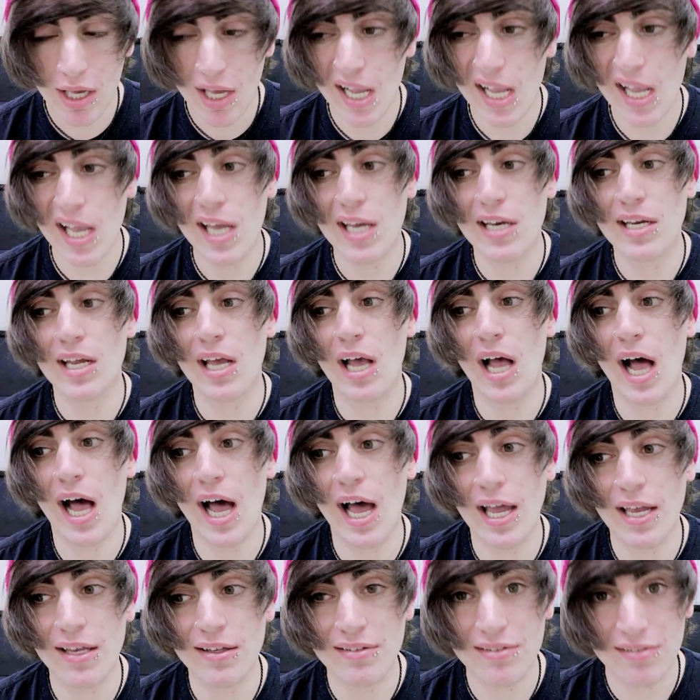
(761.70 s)
and
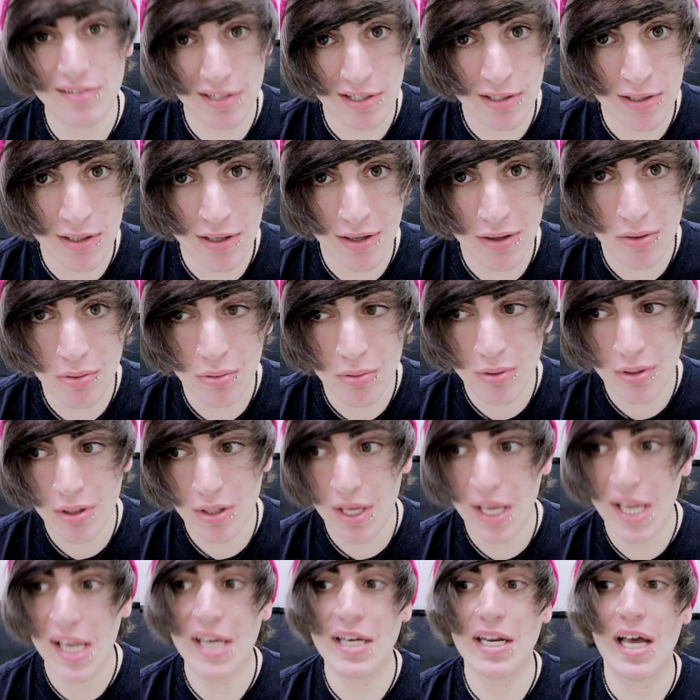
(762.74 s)
I see you
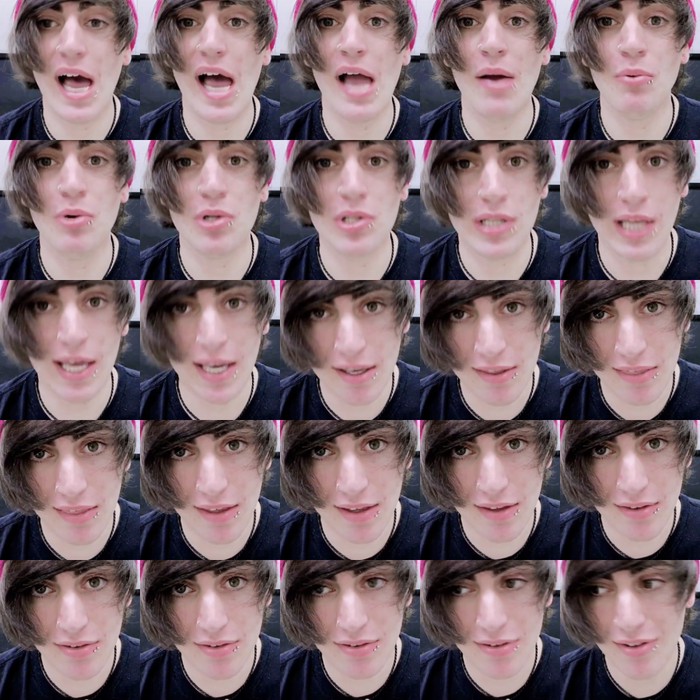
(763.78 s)
and I will like
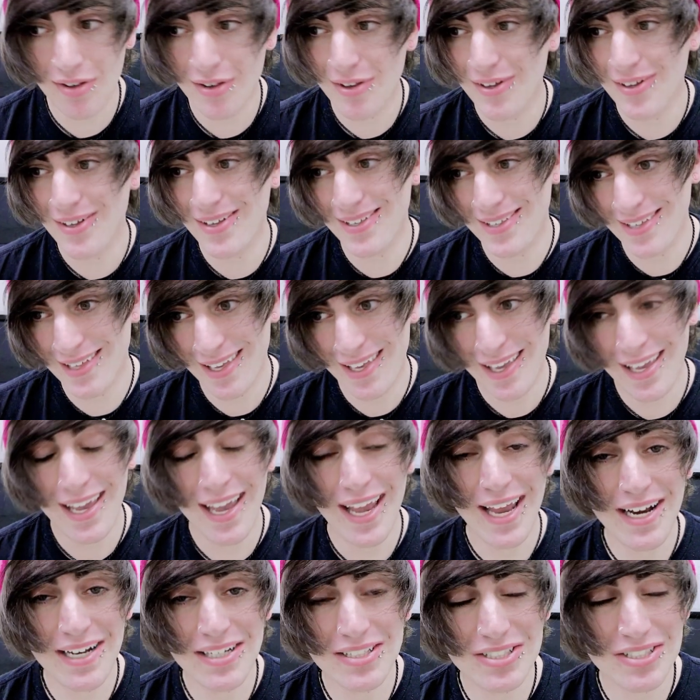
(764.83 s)
this
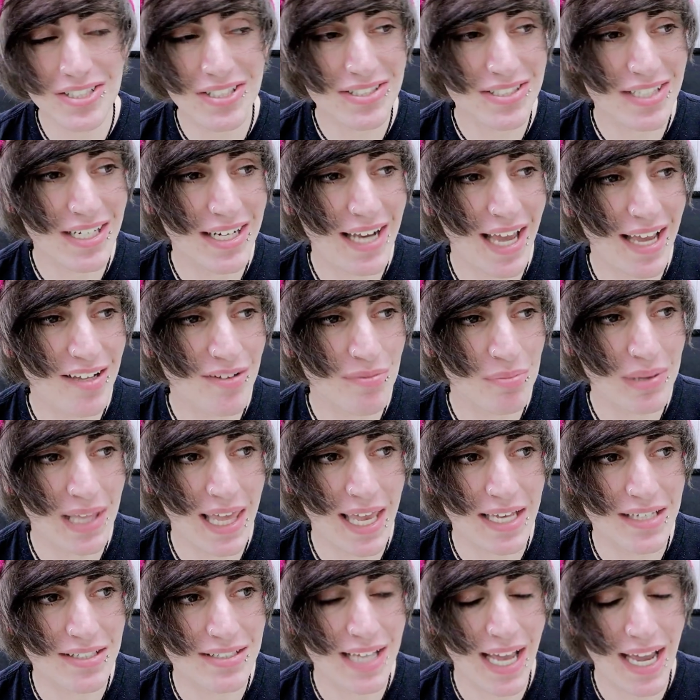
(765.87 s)
and it's just a nice
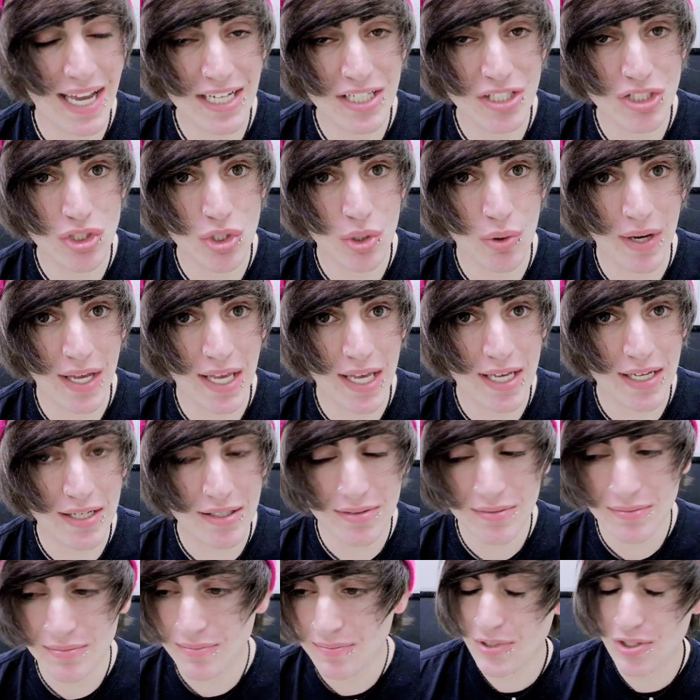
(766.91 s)
place. I enjoy it.
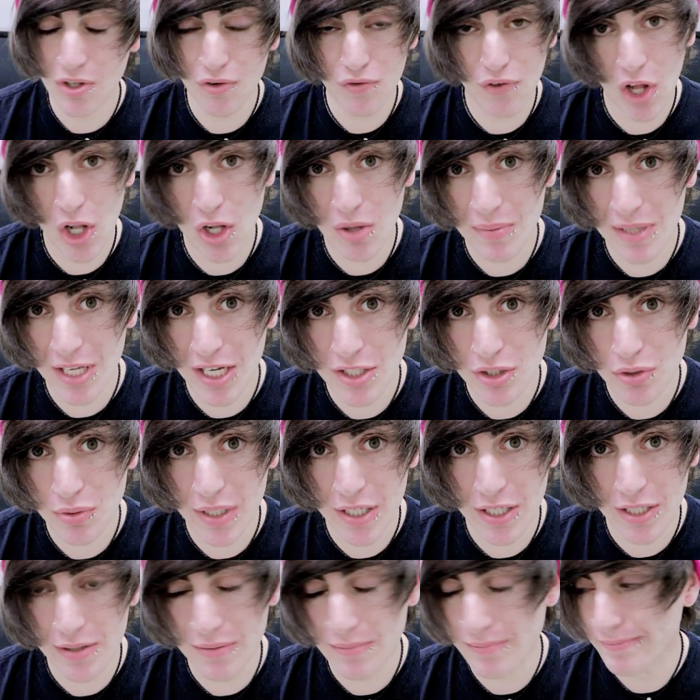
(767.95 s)
So follow me on
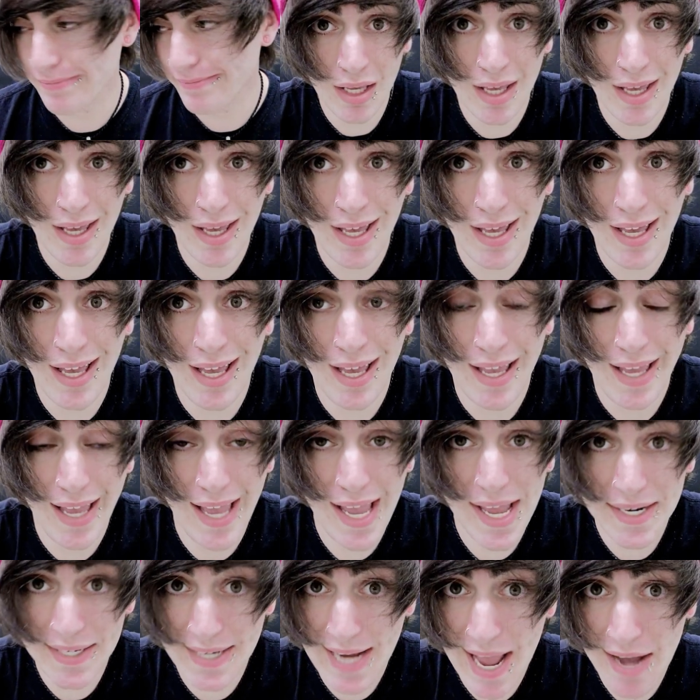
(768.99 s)
Twitter.
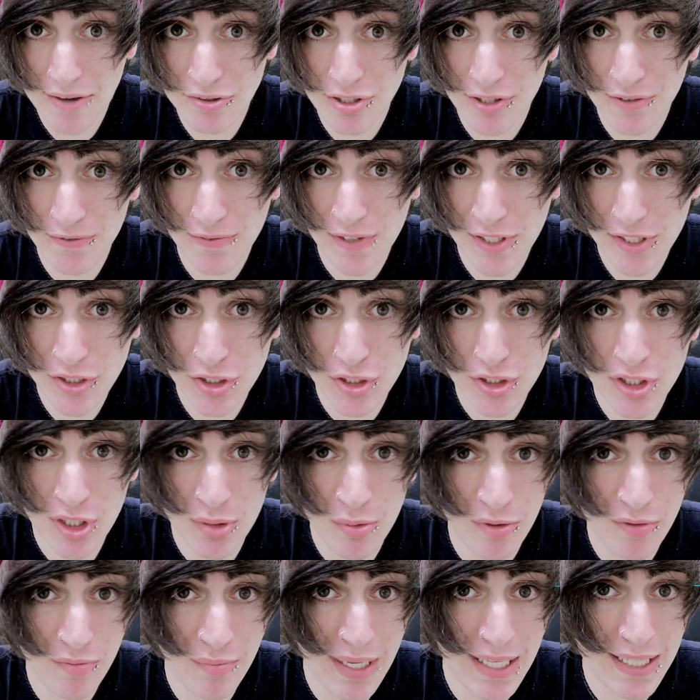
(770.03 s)
And now to feature some
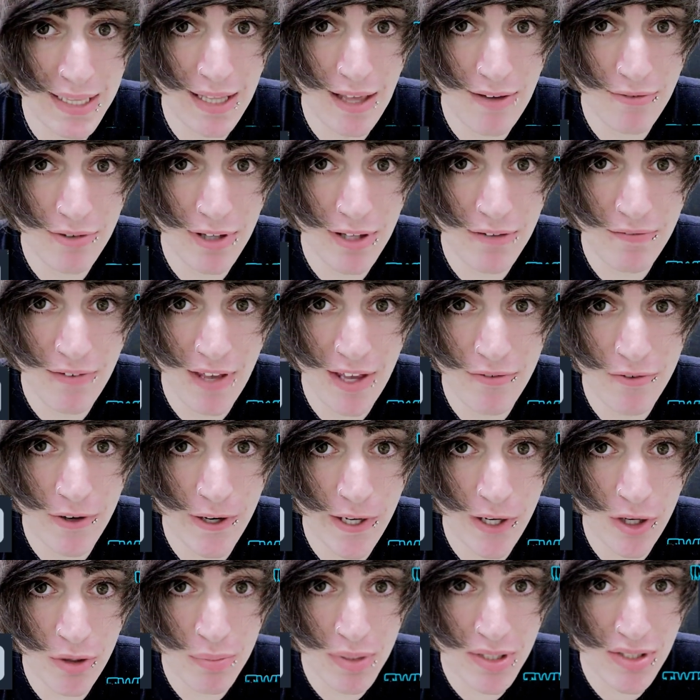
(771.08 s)
of my lovely
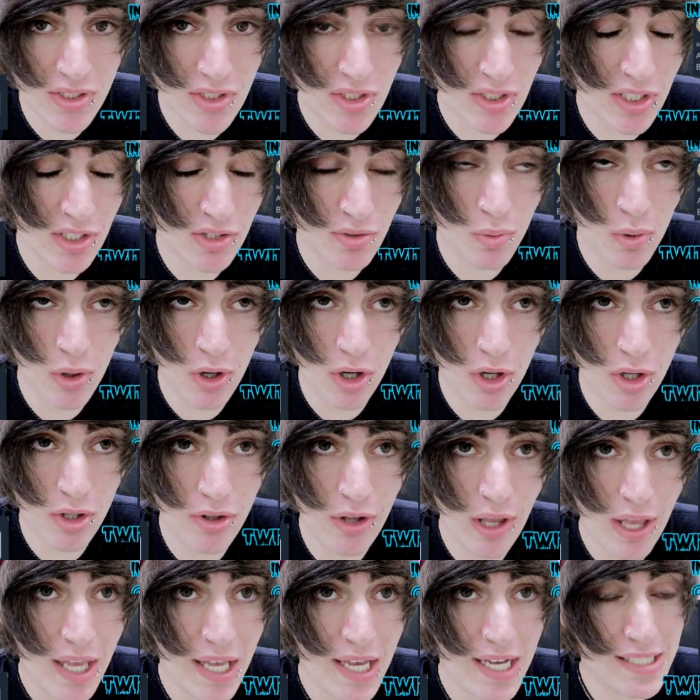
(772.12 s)
favorite humans in this
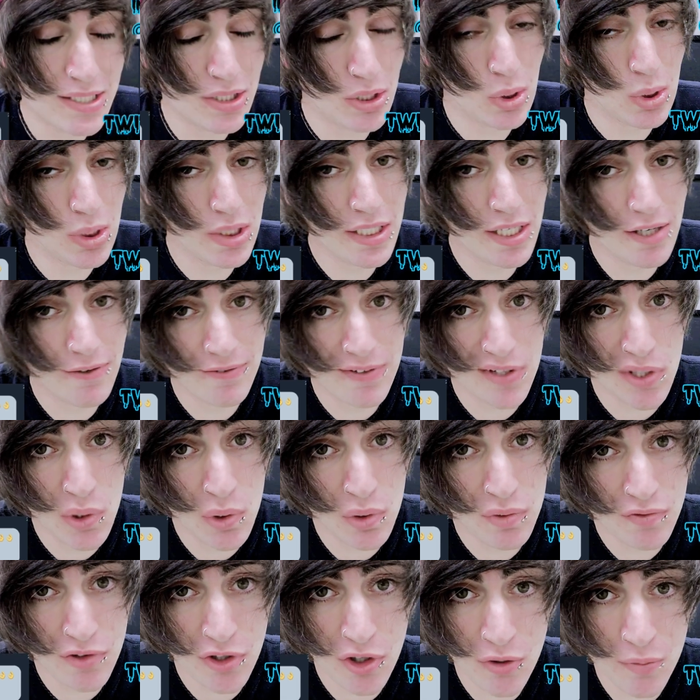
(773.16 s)
world. It's only a few
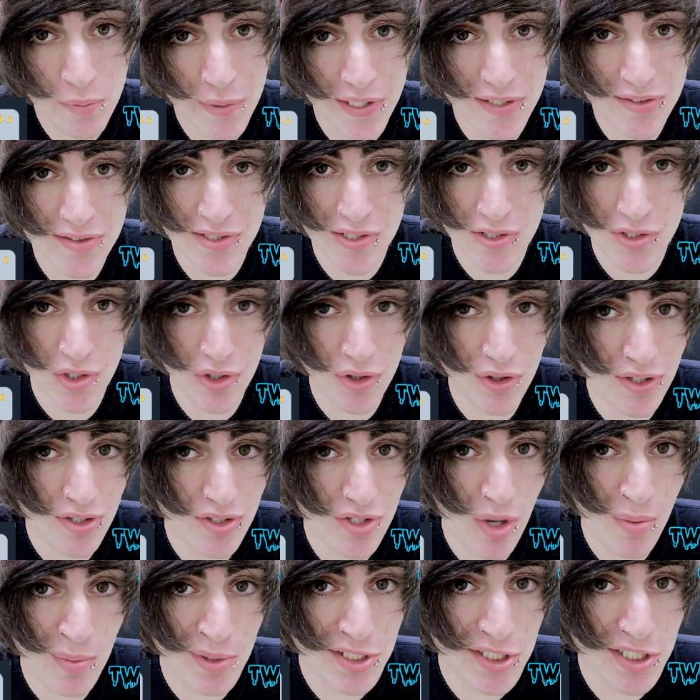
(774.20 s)
of you because there's only
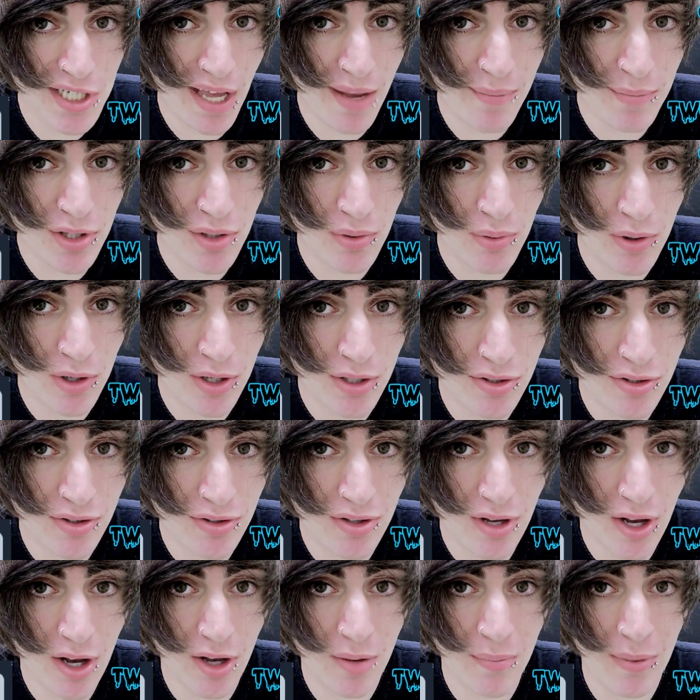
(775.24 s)
so much time in the world to
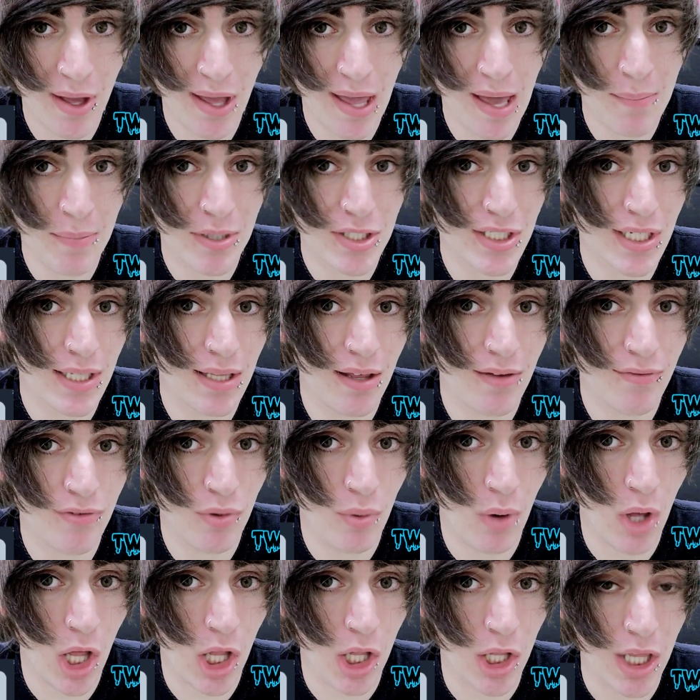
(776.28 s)
talk about how much I love
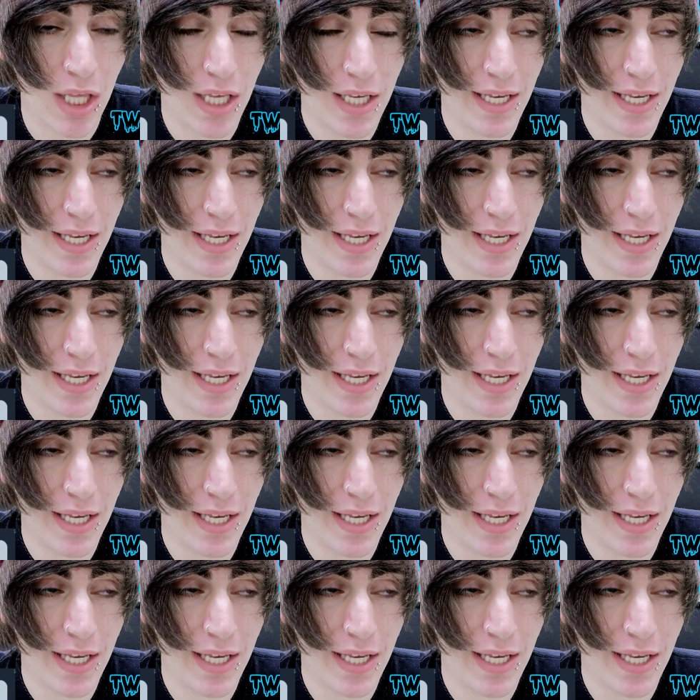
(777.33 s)
you all.